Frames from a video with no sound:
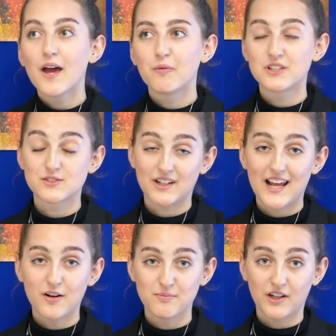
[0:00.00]
which has really
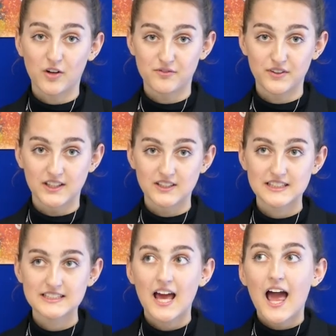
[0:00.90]
helped my
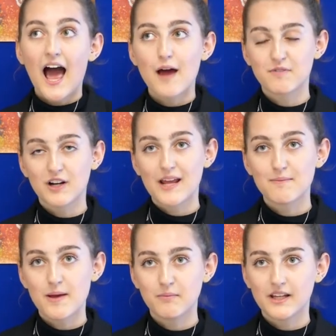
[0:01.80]
confidence and
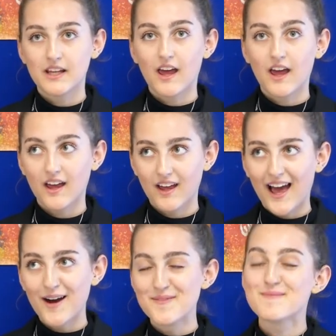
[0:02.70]
really
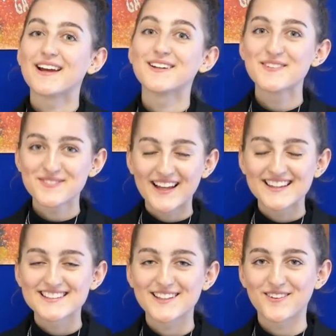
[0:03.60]
helped me make new
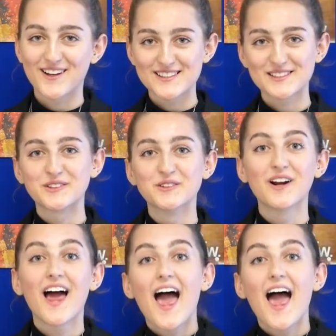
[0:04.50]
friends throughout the school.